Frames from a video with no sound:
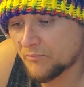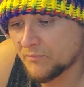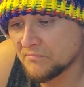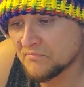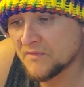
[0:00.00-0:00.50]

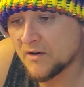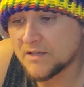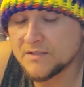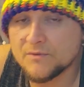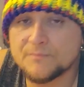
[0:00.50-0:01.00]
All
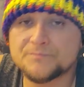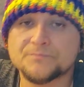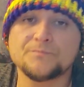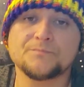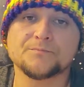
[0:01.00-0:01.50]
right, so
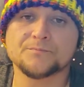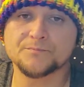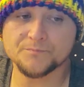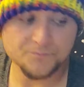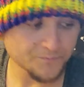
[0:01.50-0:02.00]

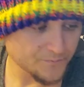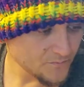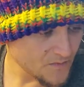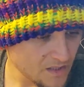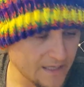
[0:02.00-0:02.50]

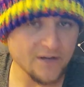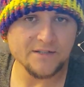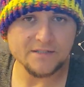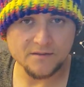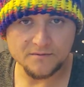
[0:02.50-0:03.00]

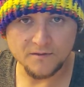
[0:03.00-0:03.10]
Aries,